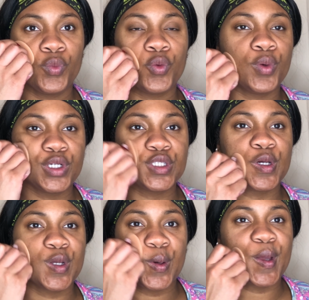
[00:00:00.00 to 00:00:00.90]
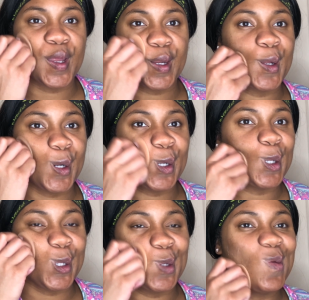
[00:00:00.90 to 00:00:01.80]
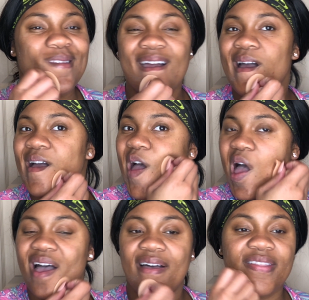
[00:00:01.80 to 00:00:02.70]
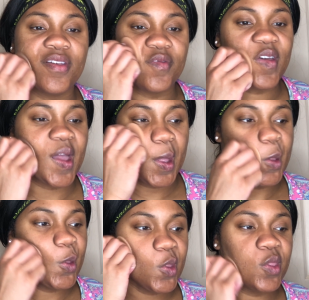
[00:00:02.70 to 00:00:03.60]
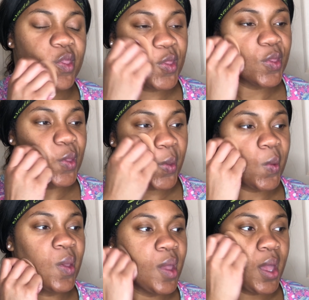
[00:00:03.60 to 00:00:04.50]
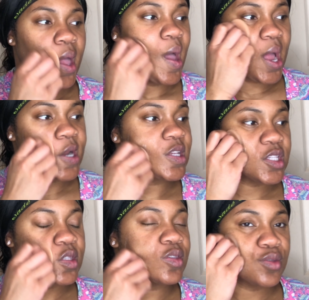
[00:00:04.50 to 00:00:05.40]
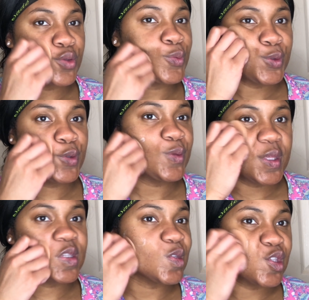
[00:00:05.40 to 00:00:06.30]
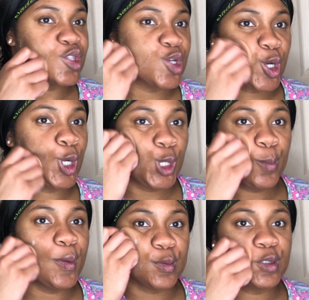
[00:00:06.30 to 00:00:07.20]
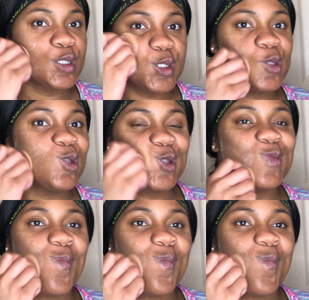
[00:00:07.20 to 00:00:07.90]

we're just gonna go ahead and clean the face. I just do this in circular motions.